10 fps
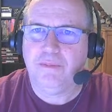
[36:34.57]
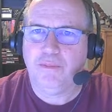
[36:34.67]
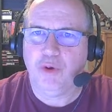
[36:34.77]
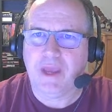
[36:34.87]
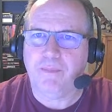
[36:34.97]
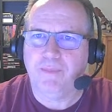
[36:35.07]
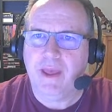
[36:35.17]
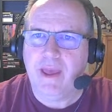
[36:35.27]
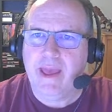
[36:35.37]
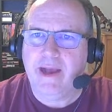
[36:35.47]
Okay.
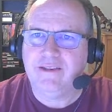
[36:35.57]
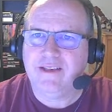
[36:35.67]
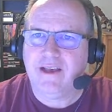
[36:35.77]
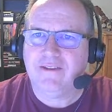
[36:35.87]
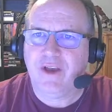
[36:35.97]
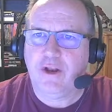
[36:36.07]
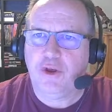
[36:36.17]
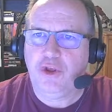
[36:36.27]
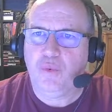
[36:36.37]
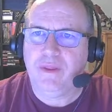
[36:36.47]
How satisfied are
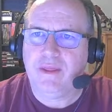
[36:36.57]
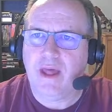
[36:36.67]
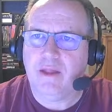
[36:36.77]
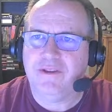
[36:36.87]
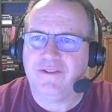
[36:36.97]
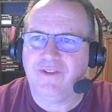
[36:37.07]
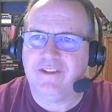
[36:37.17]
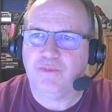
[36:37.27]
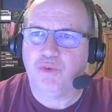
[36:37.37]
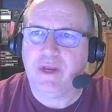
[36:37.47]
you with elements of
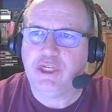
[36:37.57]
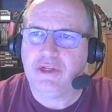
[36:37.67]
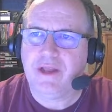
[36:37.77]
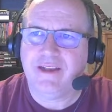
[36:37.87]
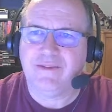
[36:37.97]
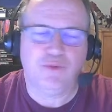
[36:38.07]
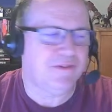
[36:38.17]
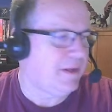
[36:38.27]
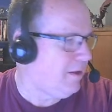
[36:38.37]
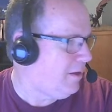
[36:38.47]
inspiration as
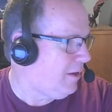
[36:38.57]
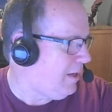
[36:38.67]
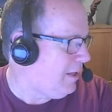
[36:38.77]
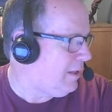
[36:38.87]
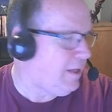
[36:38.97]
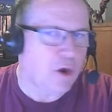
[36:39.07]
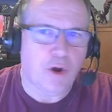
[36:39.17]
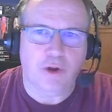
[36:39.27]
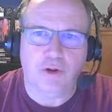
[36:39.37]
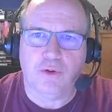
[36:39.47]
presented in the
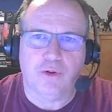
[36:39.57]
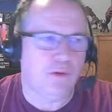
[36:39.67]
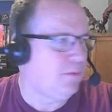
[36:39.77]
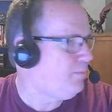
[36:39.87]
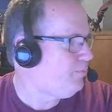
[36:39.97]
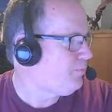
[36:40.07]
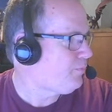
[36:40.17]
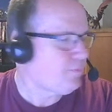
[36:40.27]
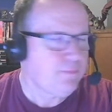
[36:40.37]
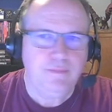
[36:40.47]
article?
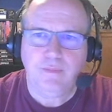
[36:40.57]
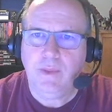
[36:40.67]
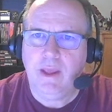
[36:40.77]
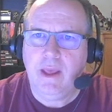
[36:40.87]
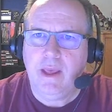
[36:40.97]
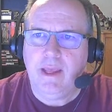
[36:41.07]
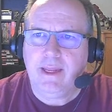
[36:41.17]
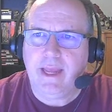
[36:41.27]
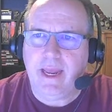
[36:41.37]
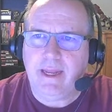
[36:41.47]

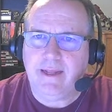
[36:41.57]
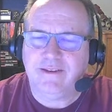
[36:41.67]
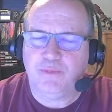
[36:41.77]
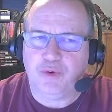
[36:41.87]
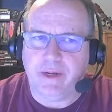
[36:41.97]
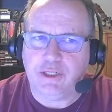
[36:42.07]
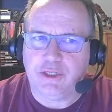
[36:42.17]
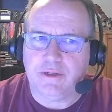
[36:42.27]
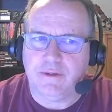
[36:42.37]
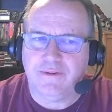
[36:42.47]
Gaining
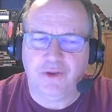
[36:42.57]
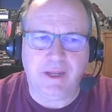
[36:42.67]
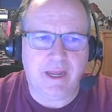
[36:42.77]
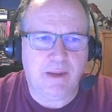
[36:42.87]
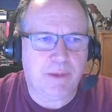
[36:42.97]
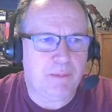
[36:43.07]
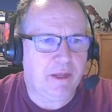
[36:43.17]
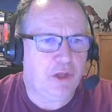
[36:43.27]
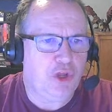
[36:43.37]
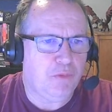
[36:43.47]
inspiration. So you can gain it by
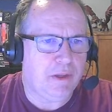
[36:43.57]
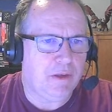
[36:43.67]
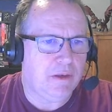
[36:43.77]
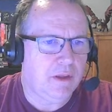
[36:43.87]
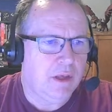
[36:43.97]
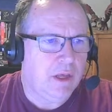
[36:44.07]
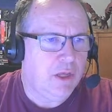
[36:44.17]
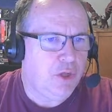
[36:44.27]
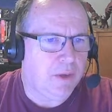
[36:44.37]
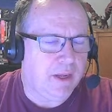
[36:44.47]
being a human.
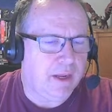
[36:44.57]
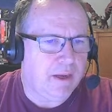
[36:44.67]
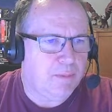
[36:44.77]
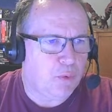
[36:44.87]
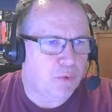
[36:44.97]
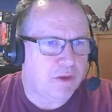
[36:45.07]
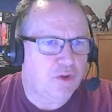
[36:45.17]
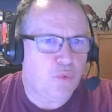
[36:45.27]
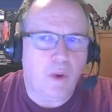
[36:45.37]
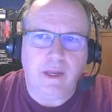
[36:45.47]
You can gain it by rolling a
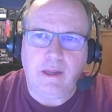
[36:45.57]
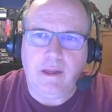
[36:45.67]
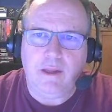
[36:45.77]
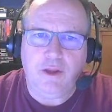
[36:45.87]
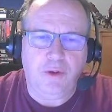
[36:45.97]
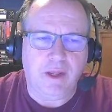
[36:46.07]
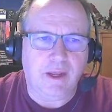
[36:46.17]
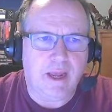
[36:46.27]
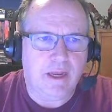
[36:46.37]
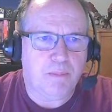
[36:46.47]
20. You can
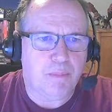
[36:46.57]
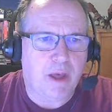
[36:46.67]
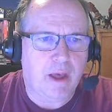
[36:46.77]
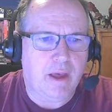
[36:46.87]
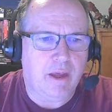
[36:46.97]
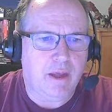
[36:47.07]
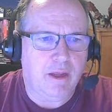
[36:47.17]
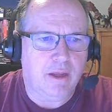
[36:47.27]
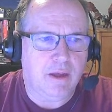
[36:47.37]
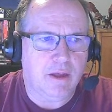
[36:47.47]
gain it
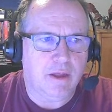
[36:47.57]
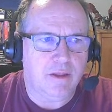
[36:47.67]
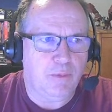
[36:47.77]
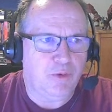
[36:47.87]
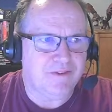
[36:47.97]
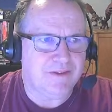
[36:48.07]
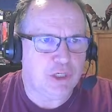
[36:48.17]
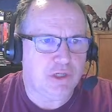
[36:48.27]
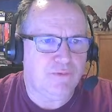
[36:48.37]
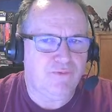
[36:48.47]
by the
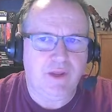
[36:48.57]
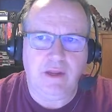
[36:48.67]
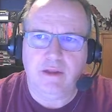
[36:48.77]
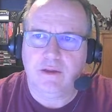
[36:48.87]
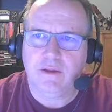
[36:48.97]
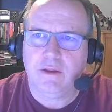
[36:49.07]
musician feat.